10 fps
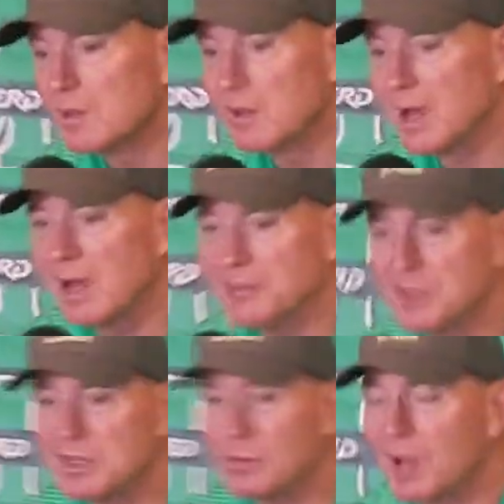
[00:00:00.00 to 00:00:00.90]
I think
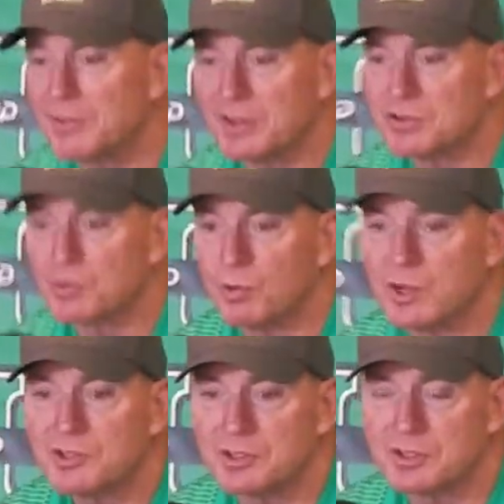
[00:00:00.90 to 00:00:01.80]
there's no
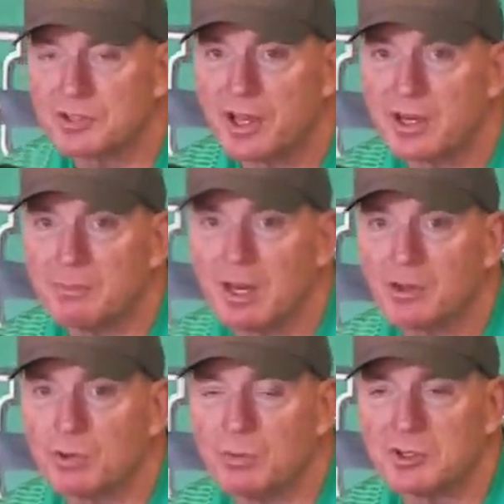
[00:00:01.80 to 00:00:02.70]
question he's excited. I mean, I
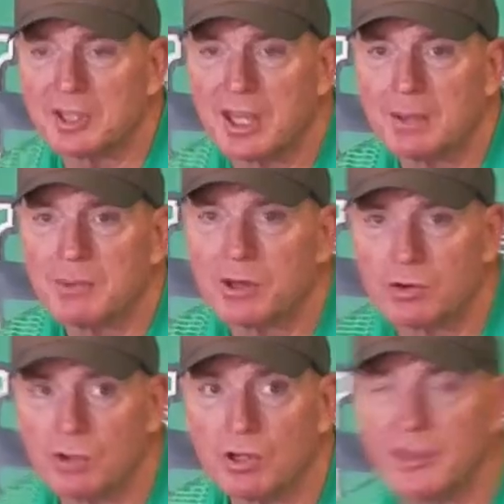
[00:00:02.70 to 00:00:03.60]
know we went to camp down there
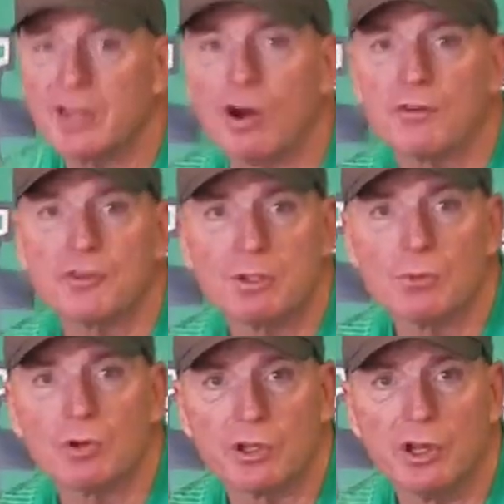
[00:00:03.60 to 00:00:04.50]
early on. They had offered him
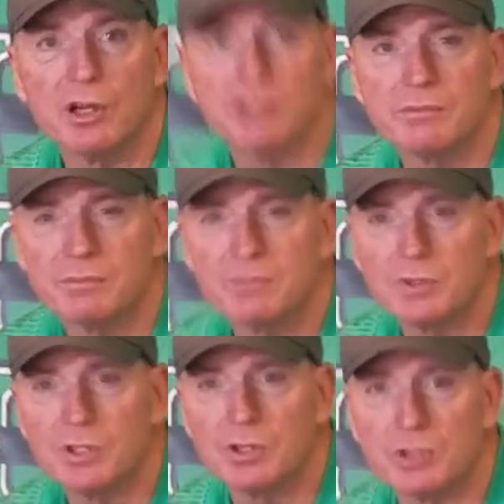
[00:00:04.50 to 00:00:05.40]
early on,
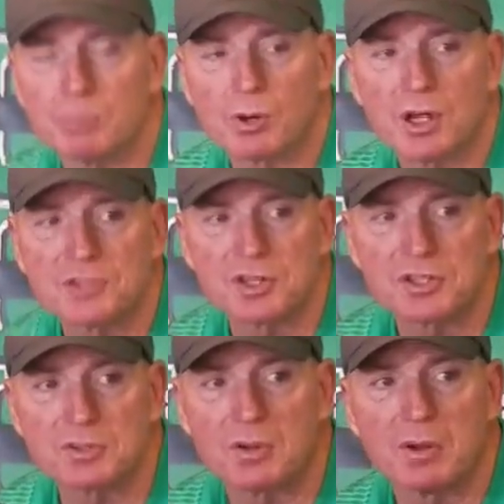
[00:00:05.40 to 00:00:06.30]
in the
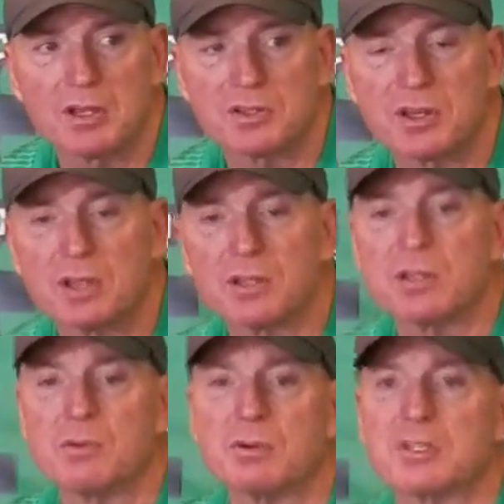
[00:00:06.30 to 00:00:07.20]
process as we
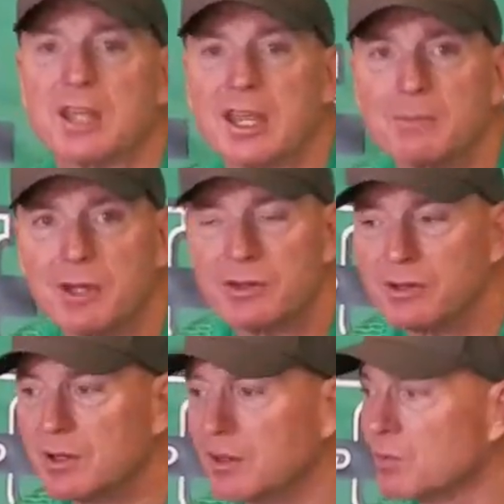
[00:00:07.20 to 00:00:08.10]
went to camp down
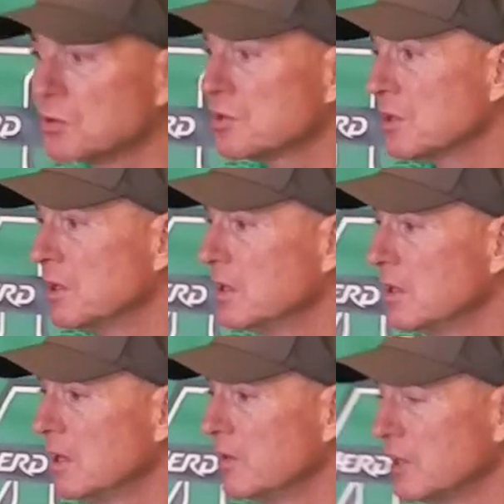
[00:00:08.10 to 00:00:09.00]
there. And of course,
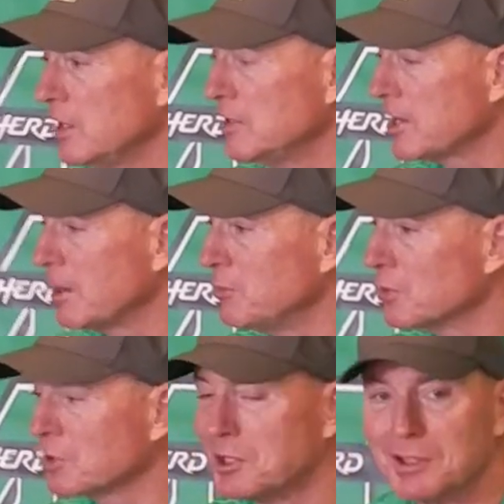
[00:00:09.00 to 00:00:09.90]
I think anytime
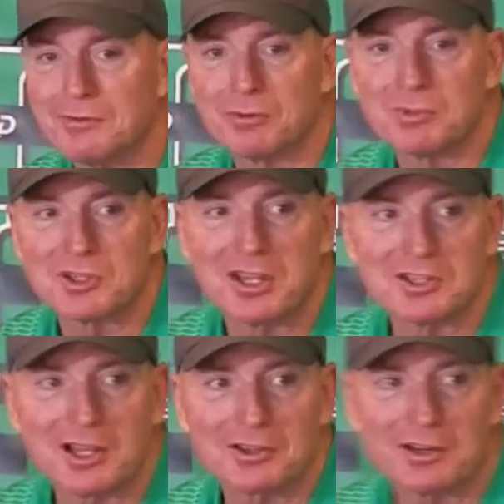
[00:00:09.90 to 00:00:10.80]
you're a kid from the state of
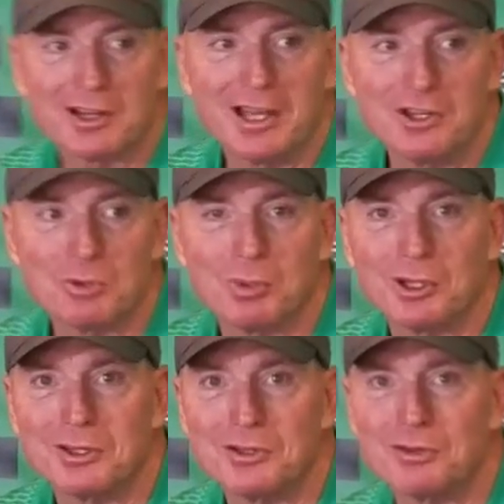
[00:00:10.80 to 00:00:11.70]
South Carolina, you're
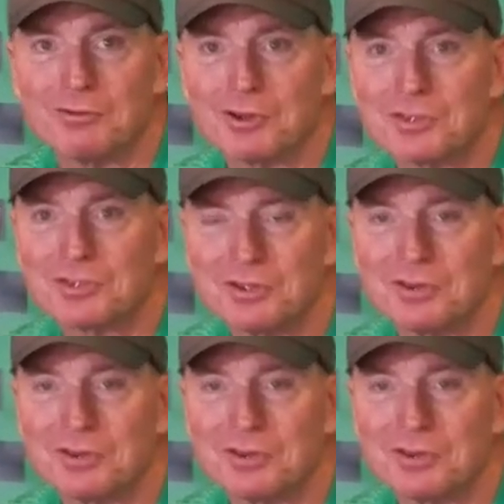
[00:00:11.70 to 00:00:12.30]
playing in the university,